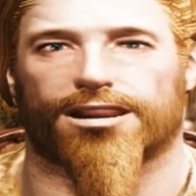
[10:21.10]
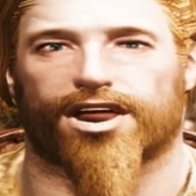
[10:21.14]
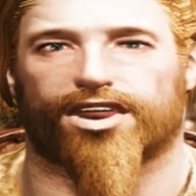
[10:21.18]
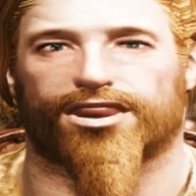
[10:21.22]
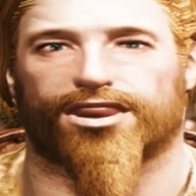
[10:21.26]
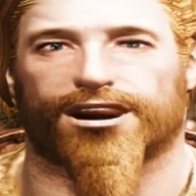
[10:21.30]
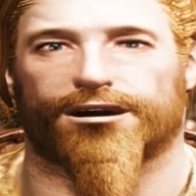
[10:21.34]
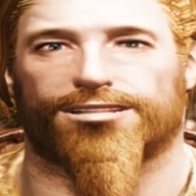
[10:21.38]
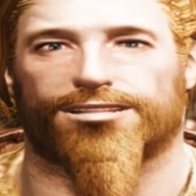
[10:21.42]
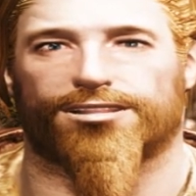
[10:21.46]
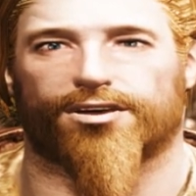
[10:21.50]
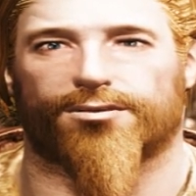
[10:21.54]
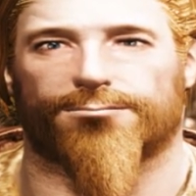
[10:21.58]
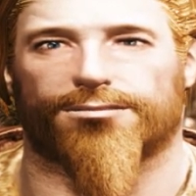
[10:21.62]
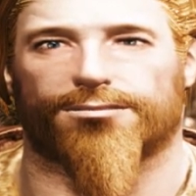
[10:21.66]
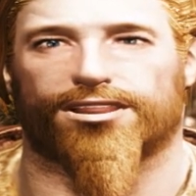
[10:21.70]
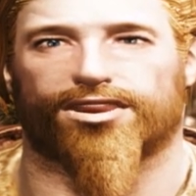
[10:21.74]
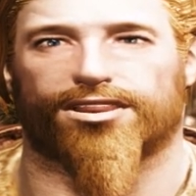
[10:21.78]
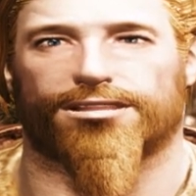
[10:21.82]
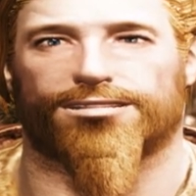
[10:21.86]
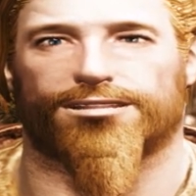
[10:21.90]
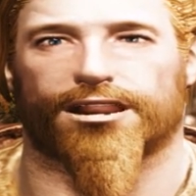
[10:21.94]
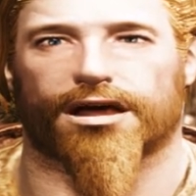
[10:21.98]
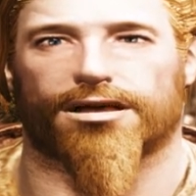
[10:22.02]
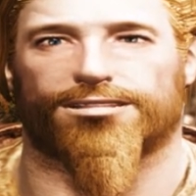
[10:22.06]
you think so, but
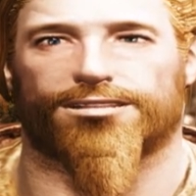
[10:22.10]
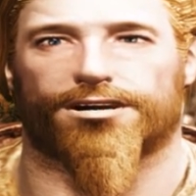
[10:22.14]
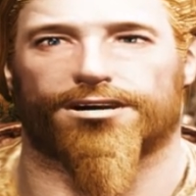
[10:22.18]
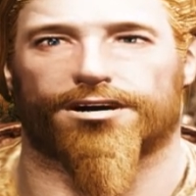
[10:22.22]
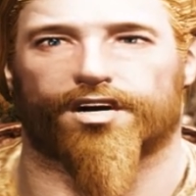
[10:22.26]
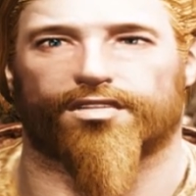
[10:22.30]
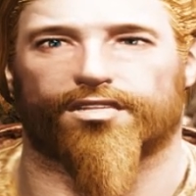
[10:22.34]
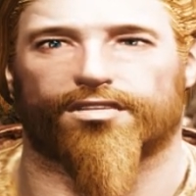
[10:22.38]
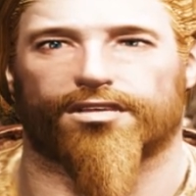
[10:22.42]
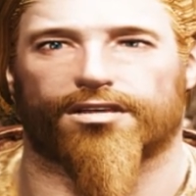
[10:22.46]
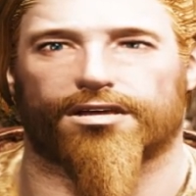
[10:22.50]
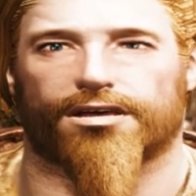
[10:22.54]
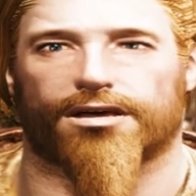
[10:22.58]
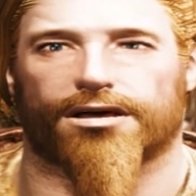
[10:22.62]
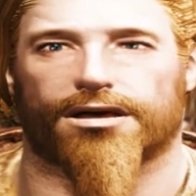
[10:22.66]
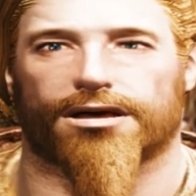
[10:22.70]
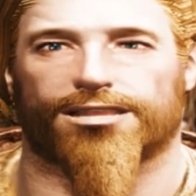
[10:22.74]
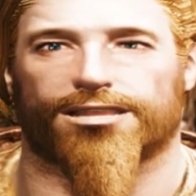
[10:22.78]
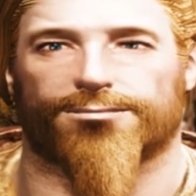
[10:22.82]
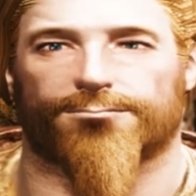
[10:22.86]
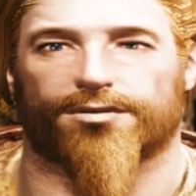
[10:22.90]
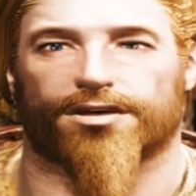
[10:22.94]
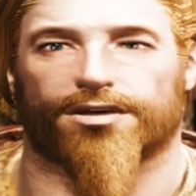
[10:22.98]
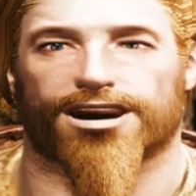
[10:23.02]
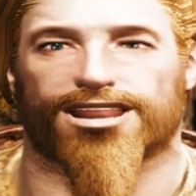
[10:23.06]
that's not true.
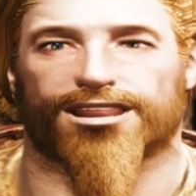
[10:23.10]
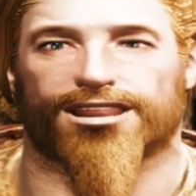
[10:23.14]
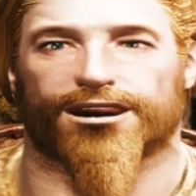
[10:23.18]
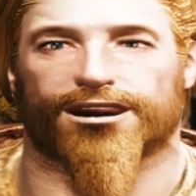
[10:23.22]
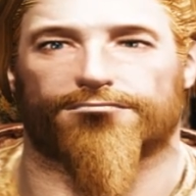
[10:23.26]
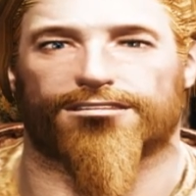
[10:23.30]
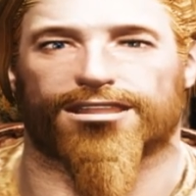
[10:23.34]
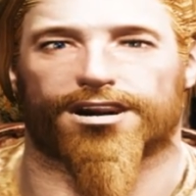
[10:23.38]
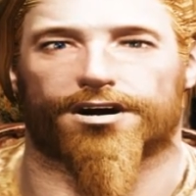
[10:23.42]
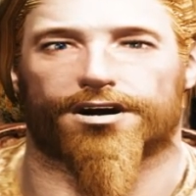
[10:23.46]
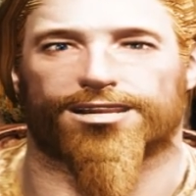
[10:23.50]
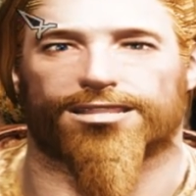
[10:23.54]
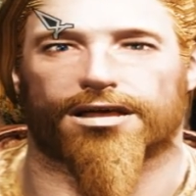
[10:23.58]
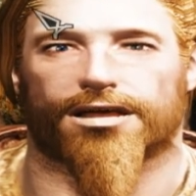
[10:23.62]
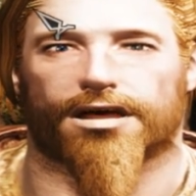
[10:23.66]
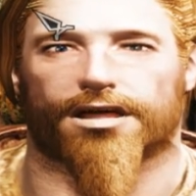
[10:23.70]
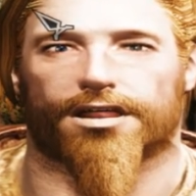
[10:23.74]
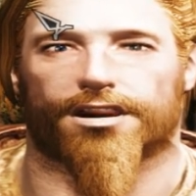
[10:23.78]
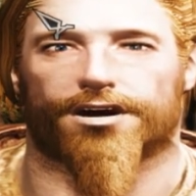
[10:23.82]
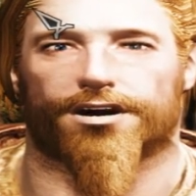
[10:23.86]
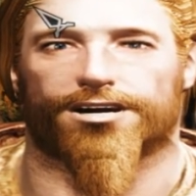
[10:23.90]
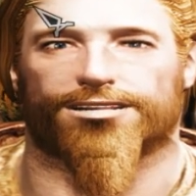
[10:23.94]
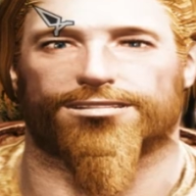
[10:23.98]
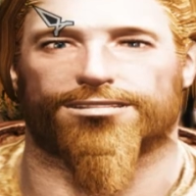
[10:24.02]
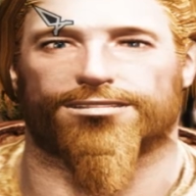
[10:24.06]
I'm working very
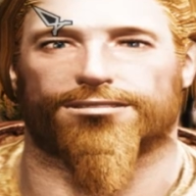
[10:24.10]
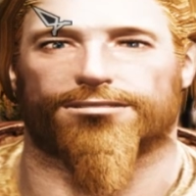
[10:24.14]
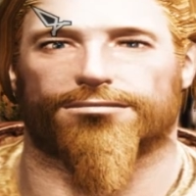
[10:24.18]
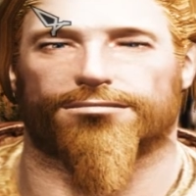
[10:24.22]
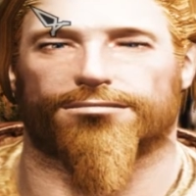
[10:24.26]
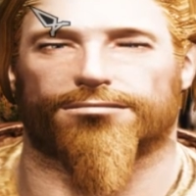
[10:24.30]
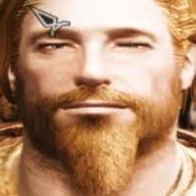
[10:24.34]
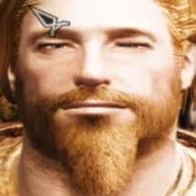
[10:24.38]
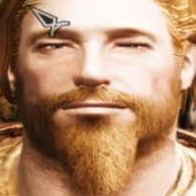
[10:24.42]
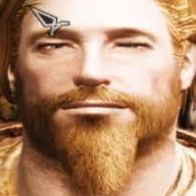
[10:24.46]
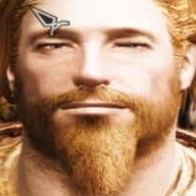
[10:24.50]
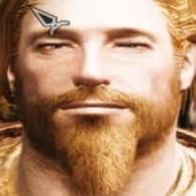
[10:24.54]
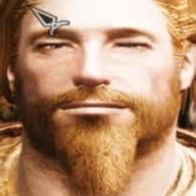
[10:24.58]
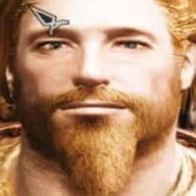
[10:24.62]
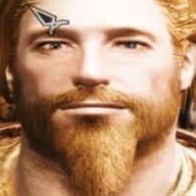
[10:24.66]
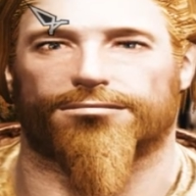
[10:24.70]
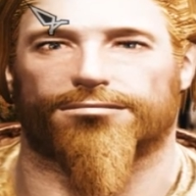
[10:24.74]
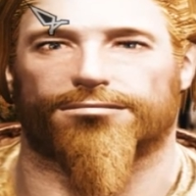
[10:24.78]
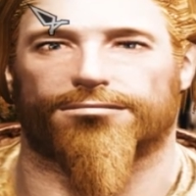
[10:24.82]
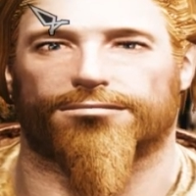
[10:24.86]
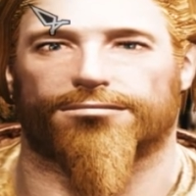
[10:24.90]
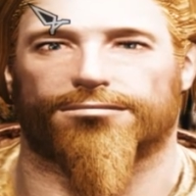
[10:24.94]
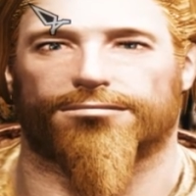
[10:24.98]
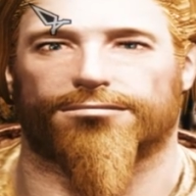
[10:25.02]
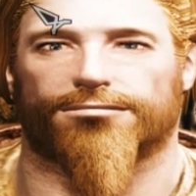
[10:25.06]
hard.
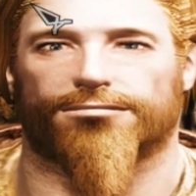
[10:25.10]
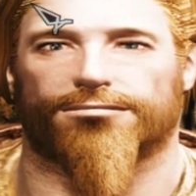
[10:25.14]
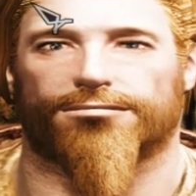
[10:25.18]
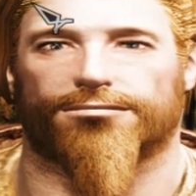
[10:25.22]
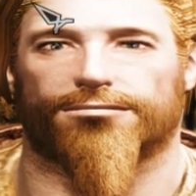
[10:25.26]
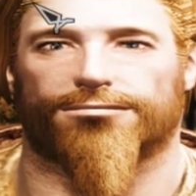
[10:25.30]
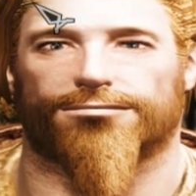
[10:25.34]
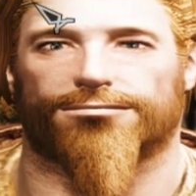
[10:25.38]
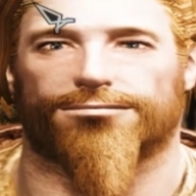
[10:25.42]
Really?